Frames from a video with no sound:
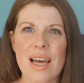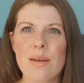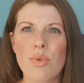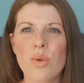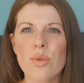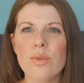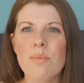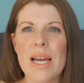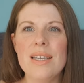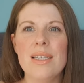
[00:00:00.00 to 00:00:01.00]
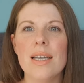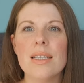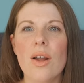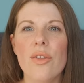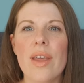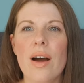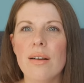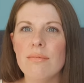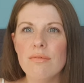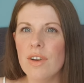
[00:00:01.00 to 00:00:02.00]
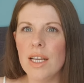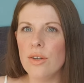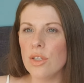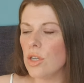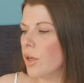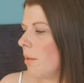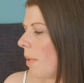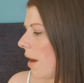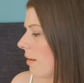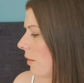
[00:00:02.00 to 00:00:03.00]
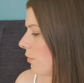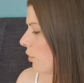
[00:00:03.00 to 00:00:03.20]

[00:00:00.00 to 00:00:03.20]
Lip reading: staples, basics like that. Really good to look in Poundland